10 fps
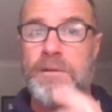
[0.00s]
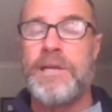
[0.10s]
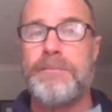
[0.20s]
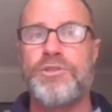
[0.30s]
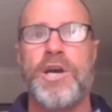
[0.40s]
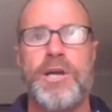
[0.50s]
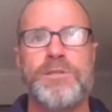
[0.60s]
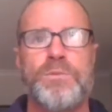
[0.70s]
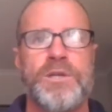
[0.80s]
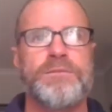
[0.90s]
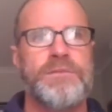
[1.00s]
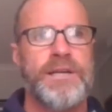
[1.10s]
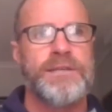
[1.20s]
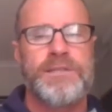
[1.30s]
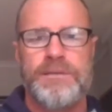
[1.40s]
And Liam Jones,
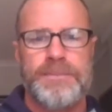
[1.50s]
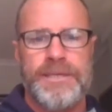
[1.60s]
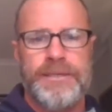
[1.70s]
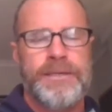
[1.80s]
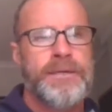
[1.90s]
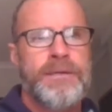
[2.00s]
he's going to be,